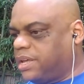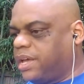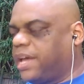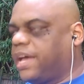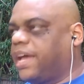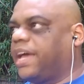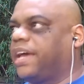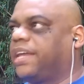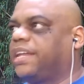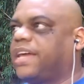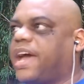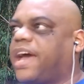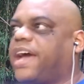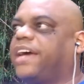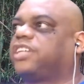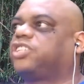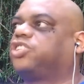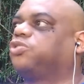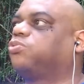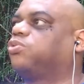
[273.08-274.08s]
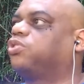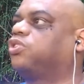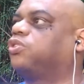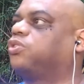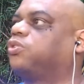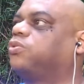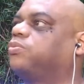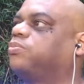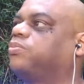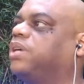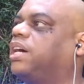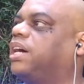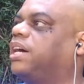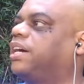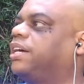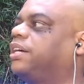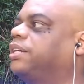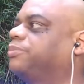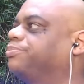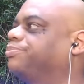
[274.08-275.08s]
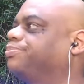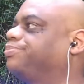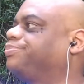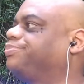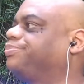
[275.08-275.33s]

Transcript: and the actual um,